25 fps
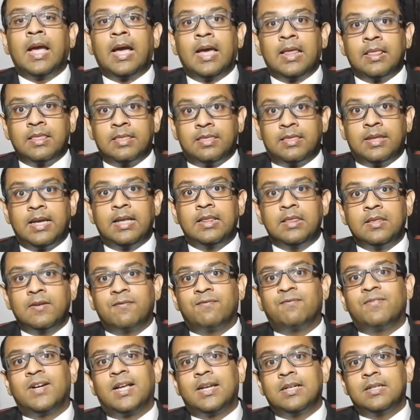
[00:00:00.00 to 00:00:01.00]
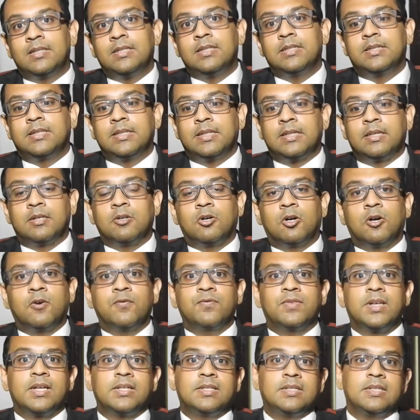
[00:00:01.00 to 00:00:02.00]
And then the validity
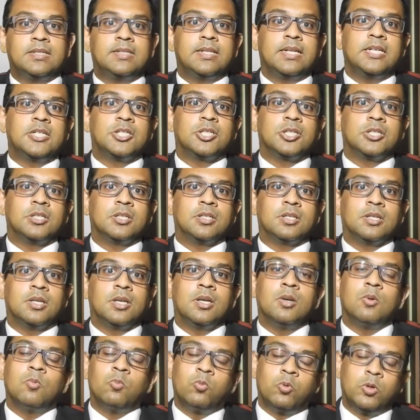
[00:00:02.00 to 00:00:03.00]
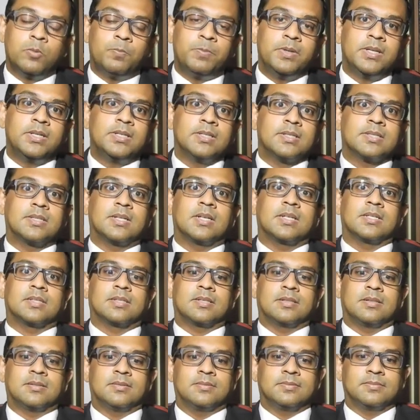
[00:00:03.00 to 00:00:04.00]
of that detention would be
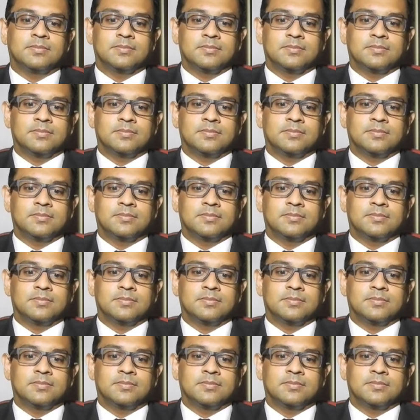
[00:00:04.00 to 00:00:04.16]
discussed.